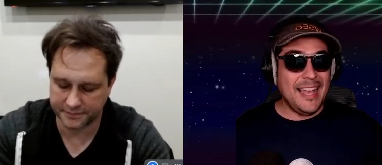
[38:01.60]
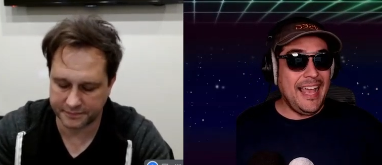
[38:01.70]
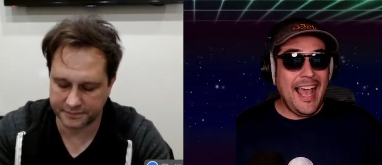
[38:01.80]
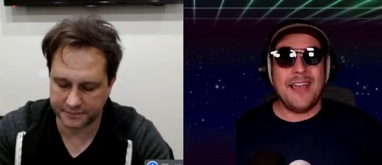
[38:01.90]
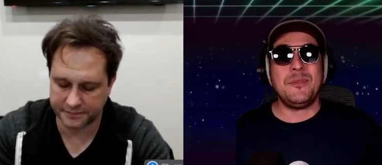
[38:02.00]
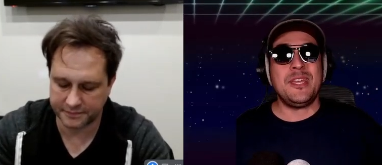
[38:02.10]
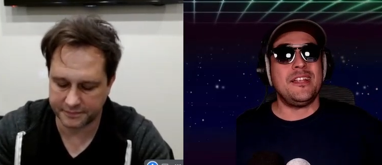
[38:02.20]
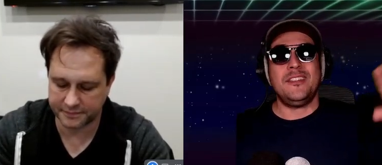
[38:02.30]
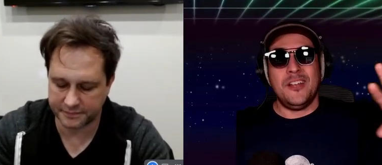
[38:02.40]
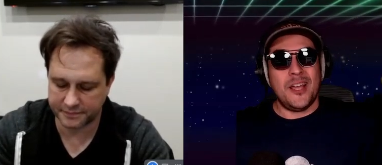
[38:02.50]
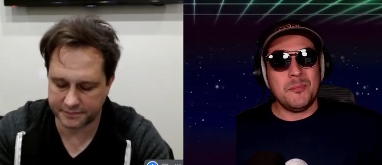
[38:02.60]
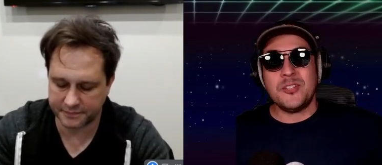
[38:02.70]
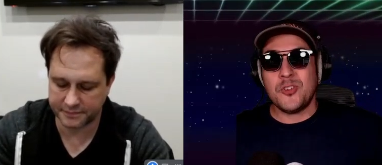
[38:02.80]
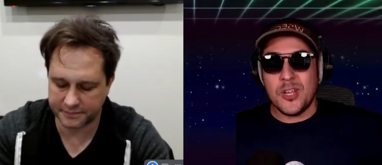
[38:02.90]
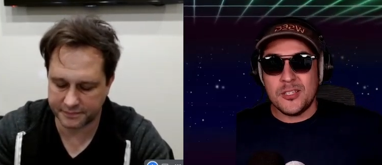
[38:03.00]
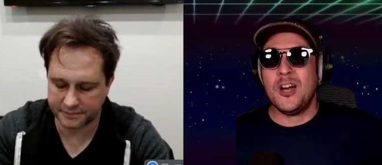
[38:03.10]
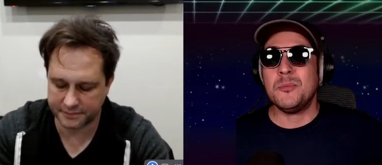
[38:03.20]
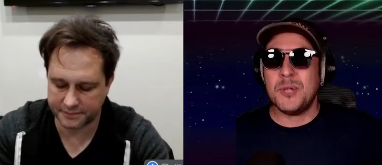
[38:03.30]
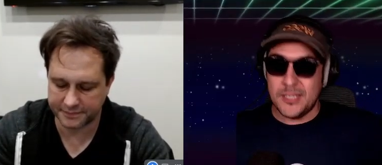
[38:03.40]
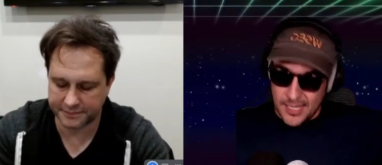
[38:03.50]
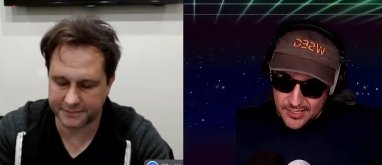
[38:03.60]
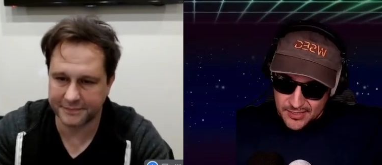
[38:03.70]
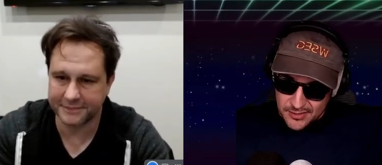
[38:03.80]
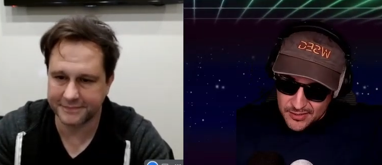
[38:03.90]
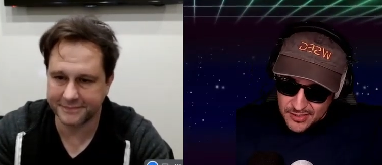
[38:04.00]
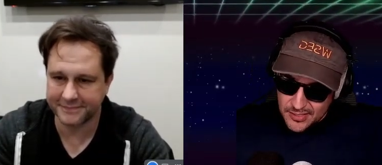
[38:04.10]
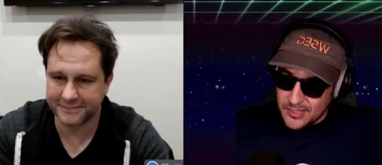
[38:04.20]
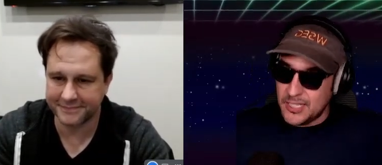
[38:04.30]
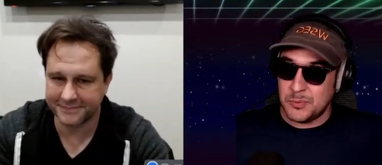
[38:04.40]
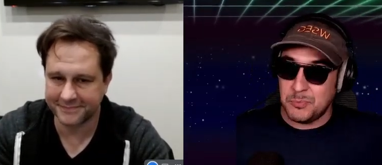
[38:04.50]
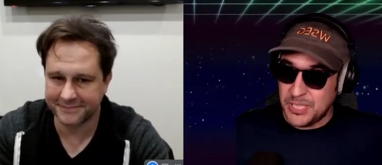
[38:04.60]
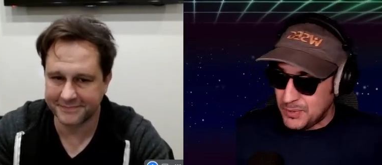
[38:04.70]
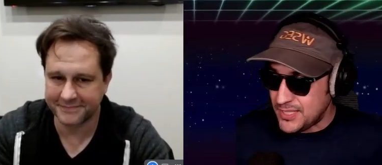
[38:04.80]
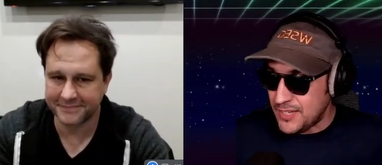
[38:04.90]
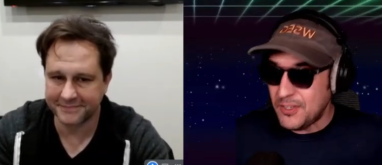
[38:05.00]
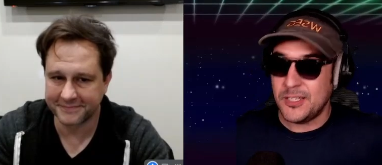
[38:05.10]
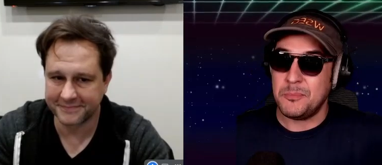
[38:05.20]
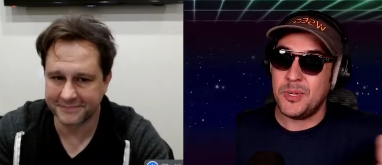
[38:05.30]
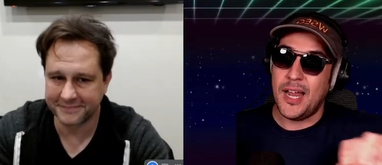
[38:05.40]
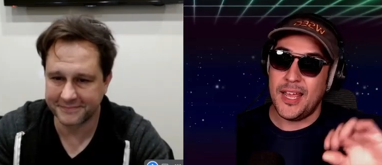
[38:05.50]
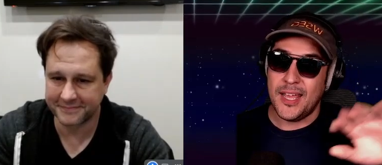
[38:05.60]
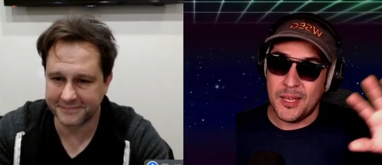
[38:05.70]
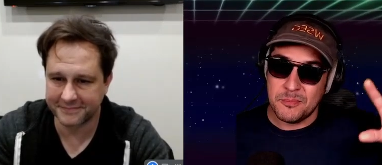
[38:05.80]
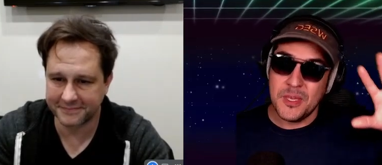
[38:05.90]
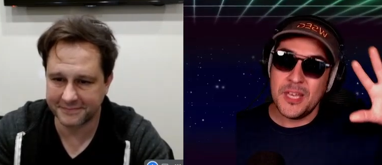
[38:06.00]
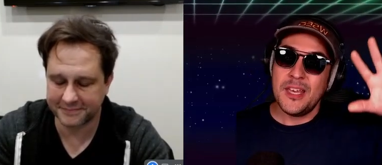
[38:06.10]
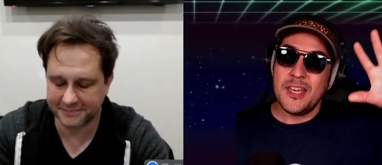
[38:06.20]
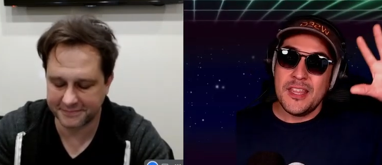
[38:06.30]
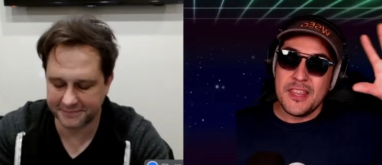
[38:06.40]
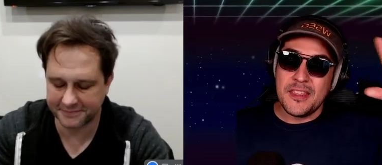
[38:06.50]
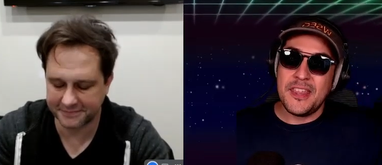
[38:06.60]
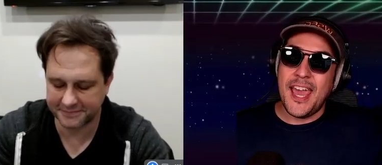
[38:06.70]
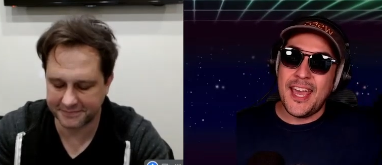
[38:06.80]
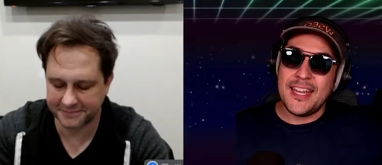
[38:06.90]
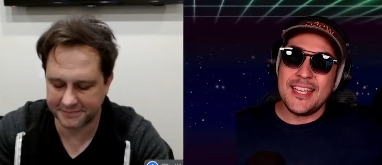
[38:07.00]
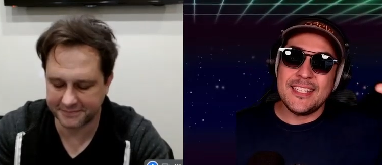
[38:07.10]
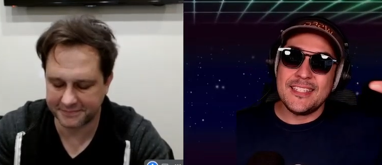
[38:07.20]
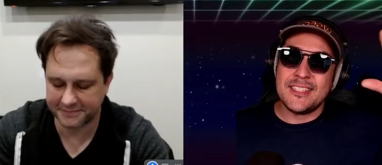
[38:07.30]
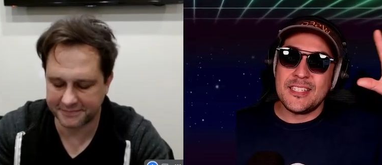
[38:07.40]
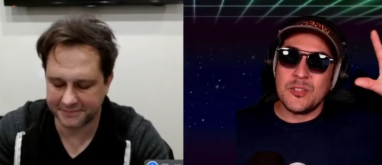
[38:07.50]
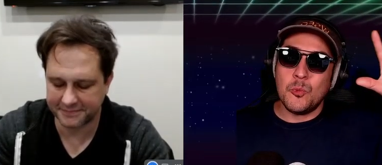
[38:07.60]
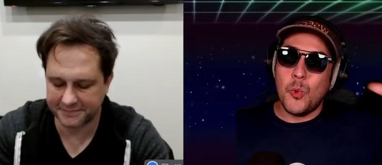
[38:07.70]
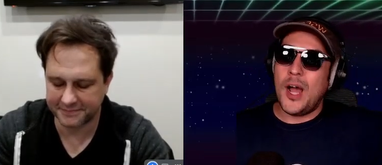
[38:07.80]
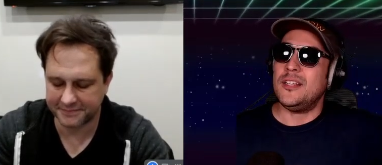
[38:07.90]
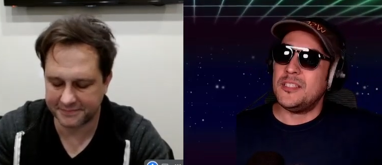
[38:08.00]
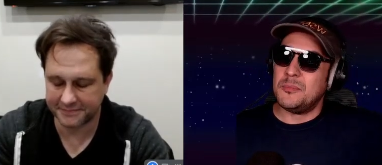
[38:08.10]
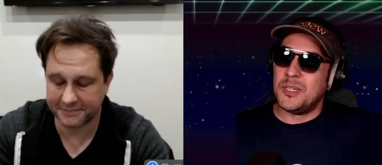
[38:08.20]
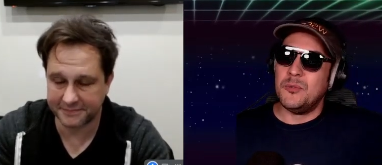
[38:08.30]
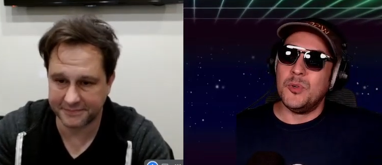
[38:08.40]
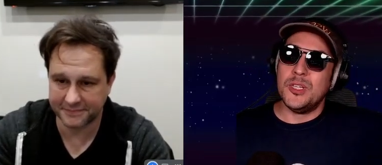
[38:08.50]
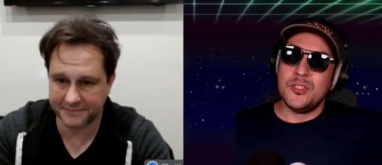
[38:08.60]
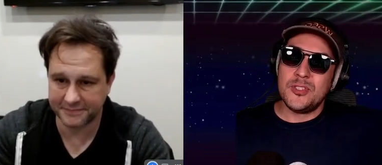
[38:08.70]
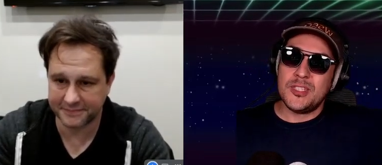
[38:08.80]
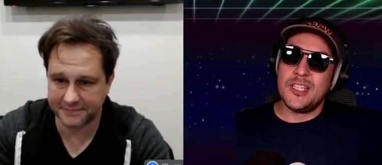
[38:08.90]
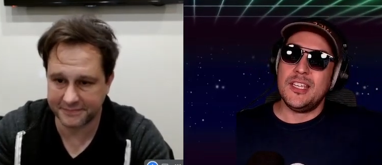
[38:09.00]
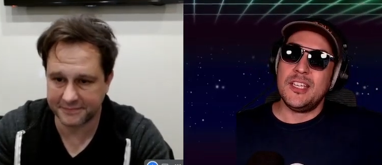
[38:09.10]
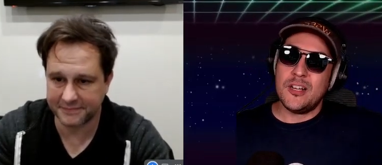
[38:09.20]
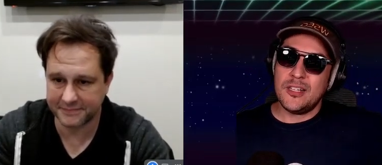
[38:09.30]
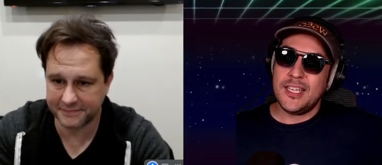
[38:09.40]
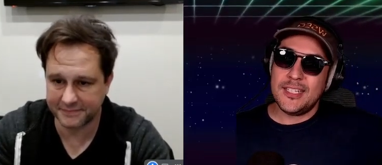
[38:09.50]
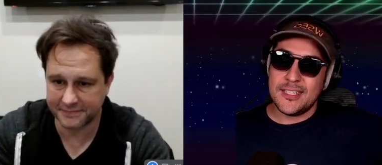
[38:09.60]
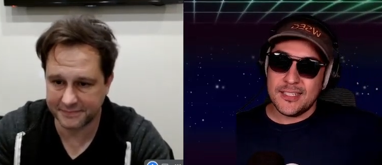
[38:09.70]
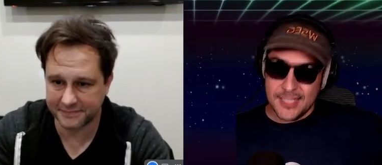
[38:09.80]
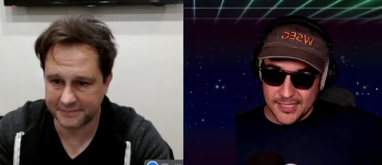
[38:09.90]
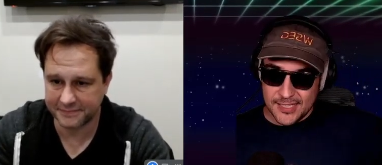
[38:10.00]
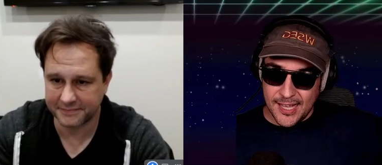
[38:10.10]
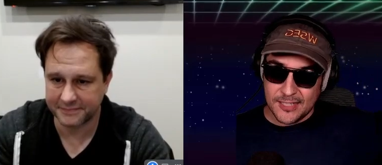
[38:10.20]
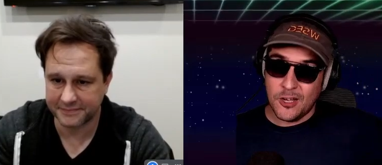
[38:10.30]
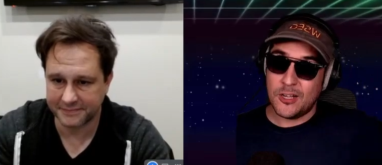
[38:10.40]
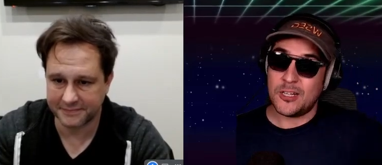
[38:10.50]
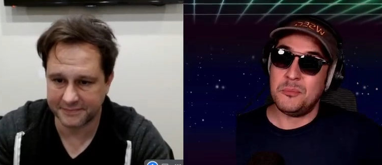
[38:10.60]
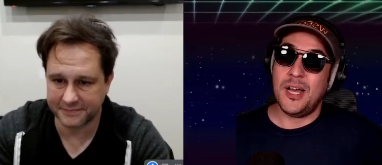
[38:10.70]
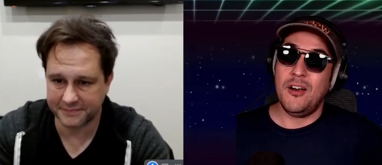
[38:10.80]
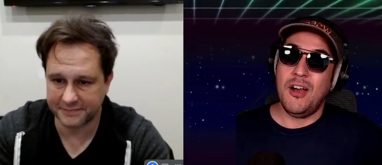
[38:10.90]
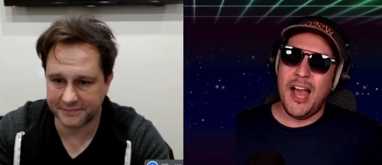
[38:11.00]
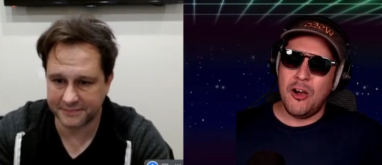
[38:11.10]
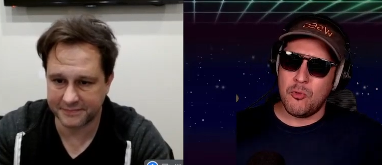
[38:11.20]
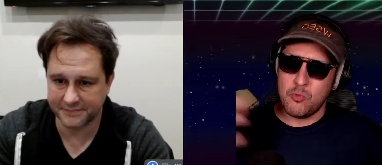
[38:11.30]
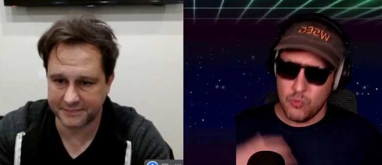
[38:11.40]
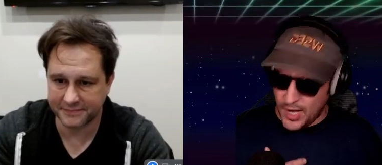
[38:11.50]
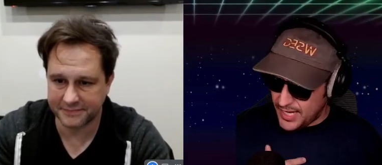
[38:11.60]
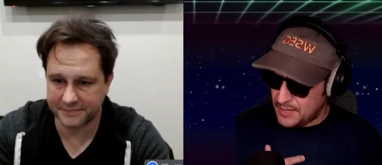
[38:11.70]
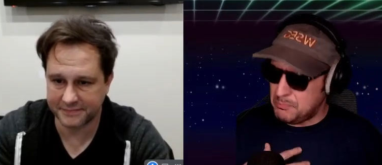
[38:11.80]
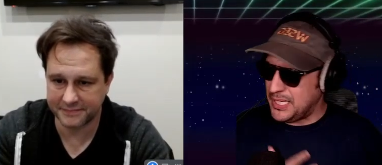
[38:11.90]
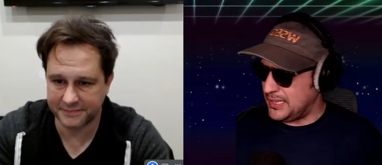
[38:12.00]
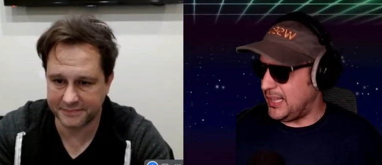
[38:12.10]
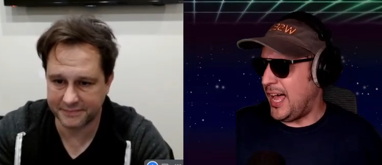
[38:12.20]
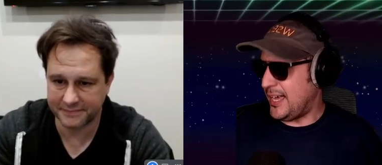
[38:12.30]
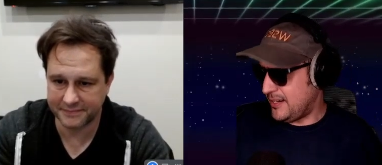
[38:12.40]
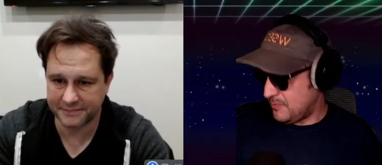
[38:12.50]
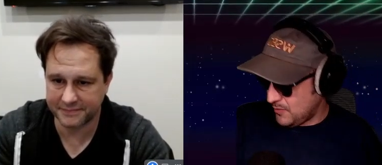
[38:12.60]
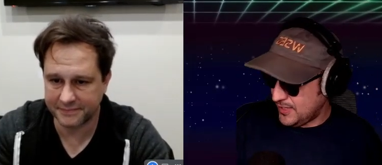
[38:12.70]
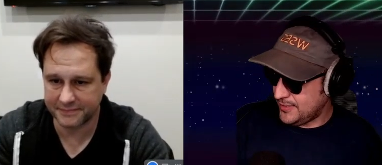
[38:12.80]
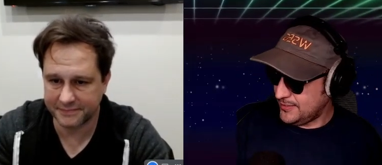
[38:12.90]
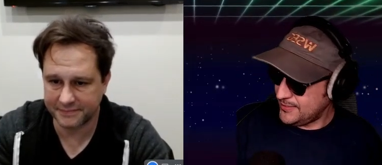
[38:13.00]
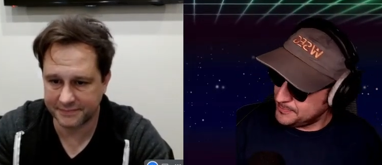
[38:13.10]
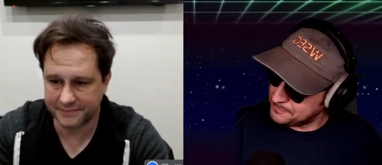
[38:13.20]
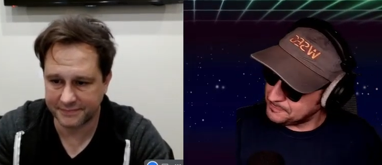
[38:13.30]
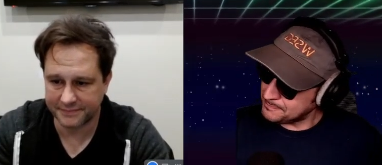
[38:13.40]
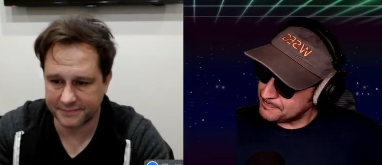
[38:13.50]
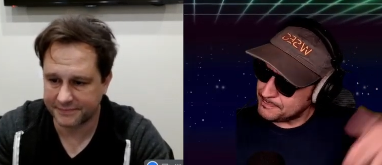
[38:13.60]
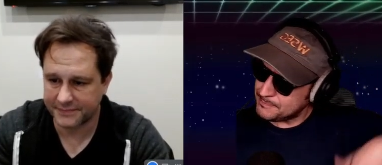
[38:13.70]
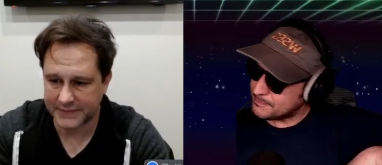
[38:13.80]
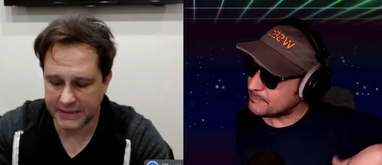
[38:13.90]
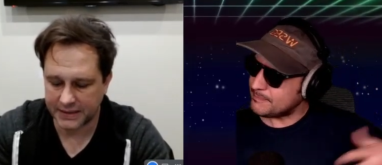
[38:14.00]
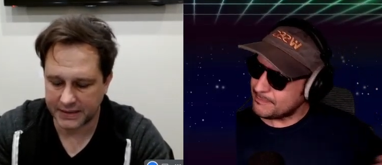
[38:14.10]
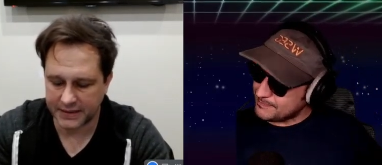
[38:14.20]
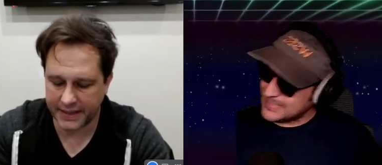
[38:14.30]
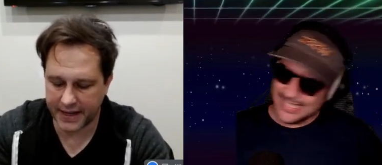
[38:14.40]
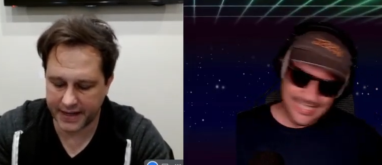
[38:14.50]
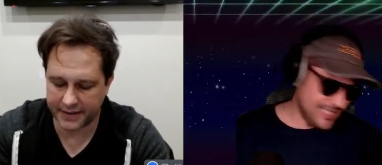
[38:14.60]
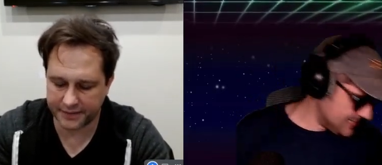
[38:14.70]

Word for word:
Speaker 1: I, I mean, look, I'm not trying to talk about that specifically, but I am. That is wild to me when you see young kids on TikTok talking about how right Bin Laden was. Yeah, you